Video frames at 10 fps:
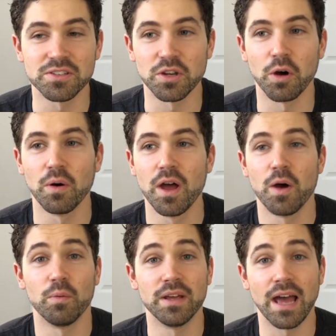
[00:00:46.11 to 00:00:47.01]
So
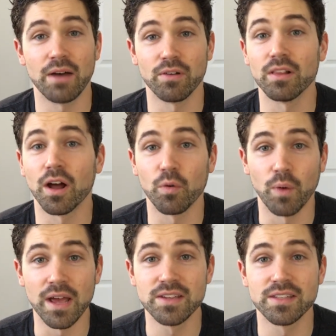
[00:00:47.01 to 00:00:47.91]
we have a lot of
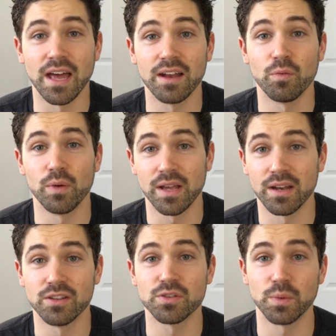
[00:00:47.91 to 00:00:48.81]
ways that we
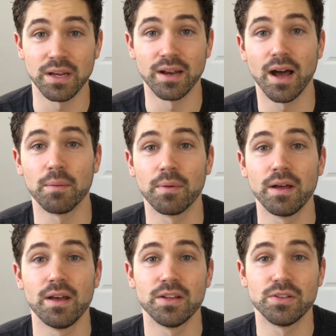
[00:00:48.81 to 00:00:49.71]
can sweeten it up
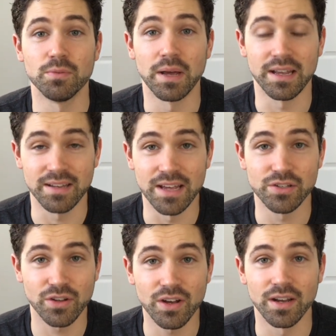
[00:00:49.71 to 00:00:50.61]
to make it
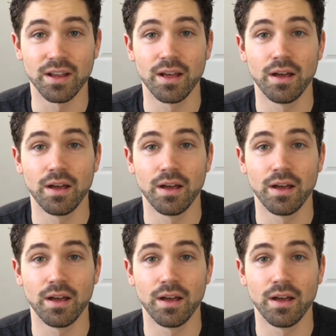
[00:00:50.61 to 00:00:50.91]
taste good.